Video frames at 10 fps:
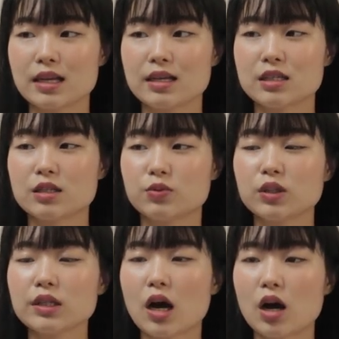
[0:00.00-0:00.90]
it's
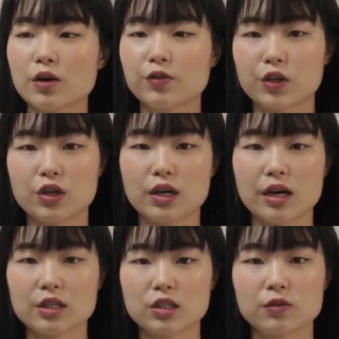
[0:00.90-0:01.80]
really hard for you
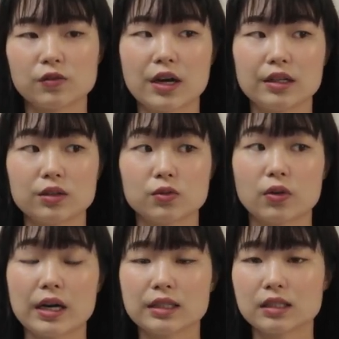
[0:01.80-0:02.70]
guys to find the
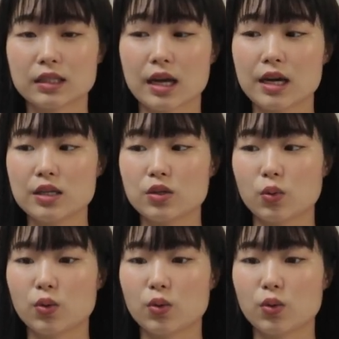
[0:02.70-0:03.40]
right size,